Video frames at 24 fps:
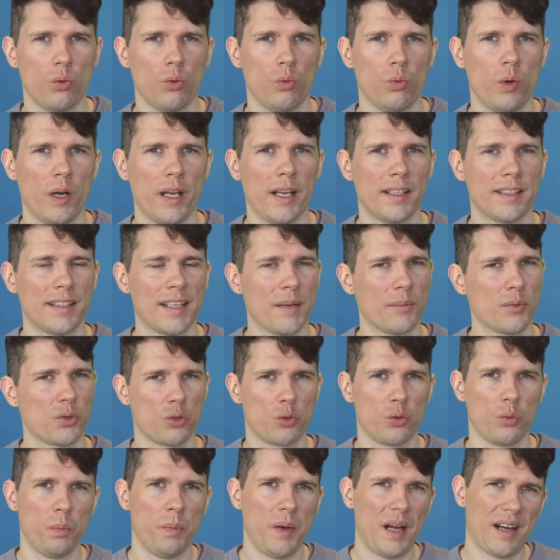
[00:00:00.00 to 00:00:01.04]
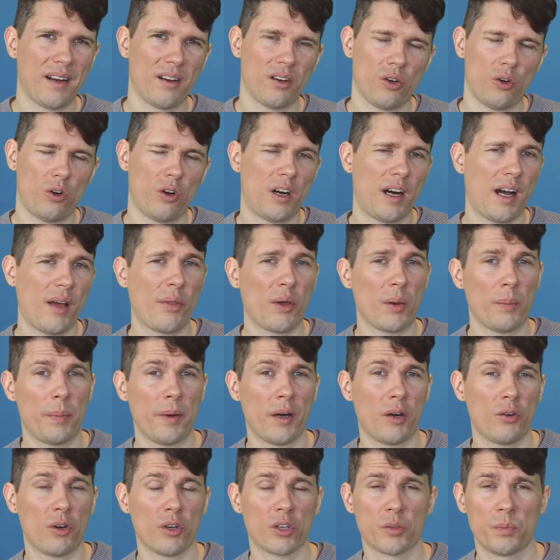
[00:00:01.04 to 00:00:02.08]
when it comes to Bach or other
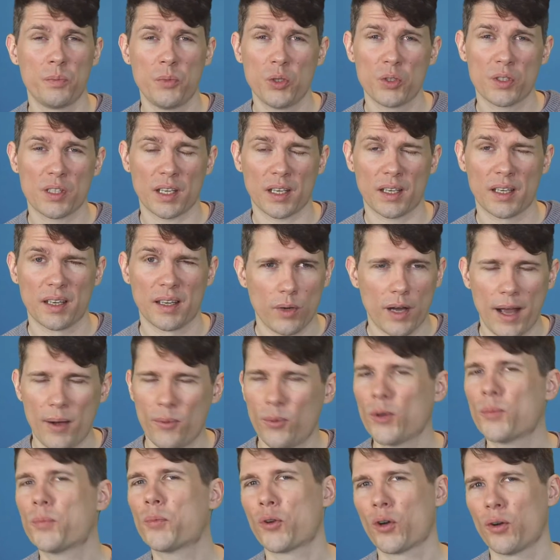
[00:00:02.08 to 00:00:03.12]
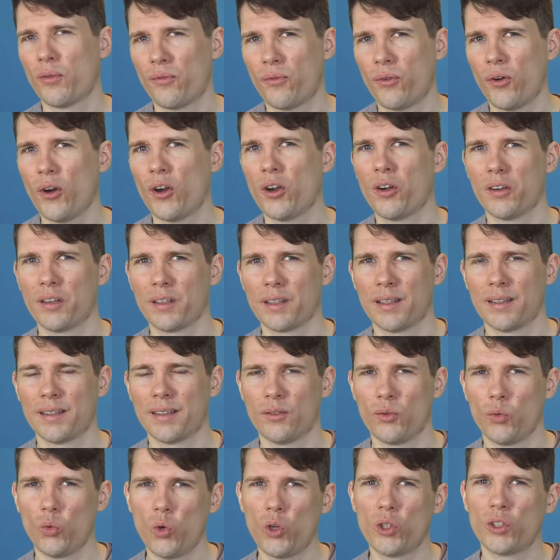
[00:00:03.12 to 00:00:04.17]
Baroque music, I would prefer
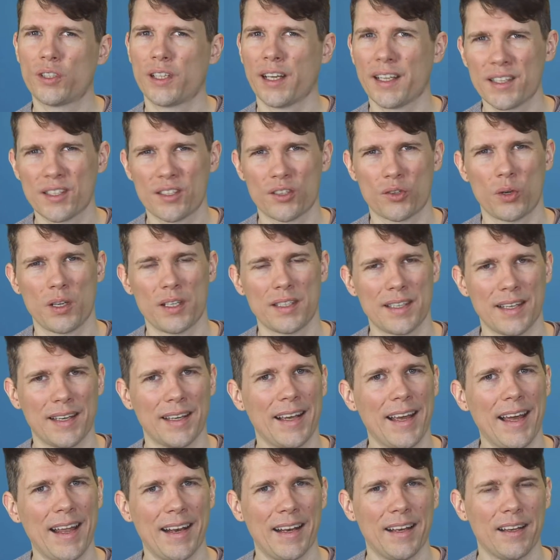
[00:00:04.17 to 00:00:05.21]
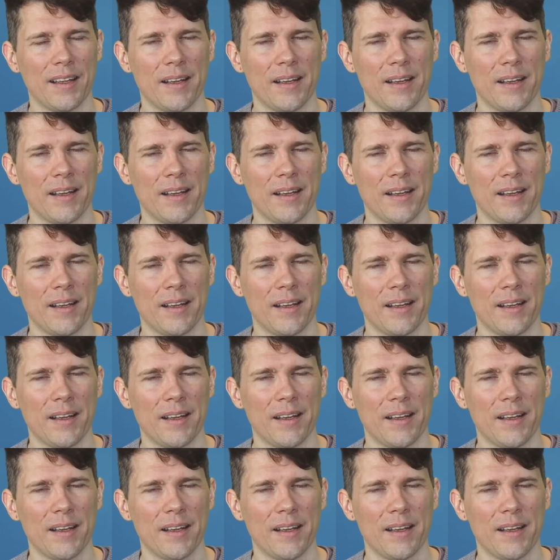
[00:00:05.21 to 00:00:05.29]
wound gut strings again,